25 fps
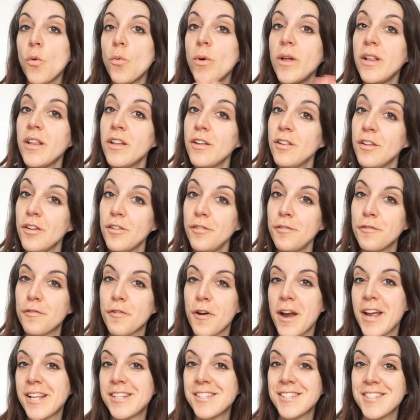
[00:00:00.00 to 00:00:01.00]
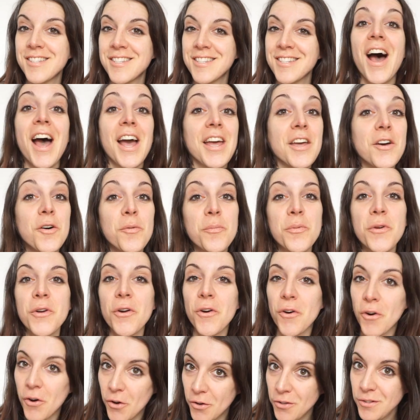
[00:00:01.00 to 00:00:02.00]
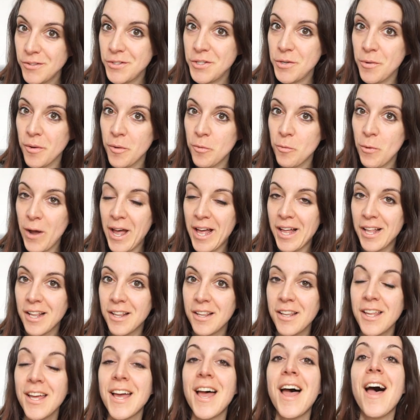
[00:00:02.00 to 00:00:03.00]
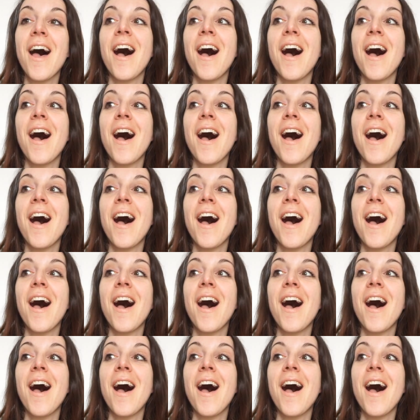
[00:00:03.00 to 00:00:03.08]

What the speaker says: Well, hello, friends. I hope you're all doing well.